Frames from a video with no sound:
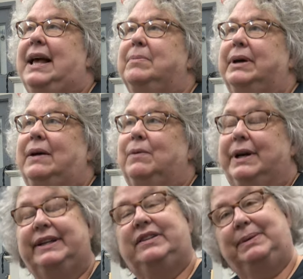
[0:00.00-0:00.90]
but I
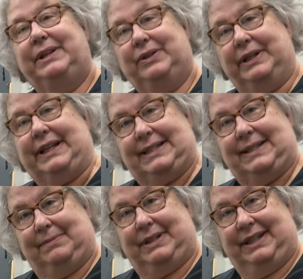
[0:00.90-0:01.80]
wanted to be good at
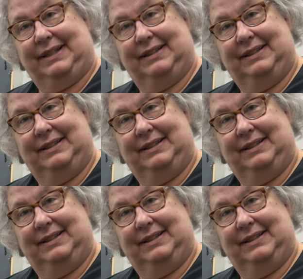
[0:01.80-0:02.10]
something.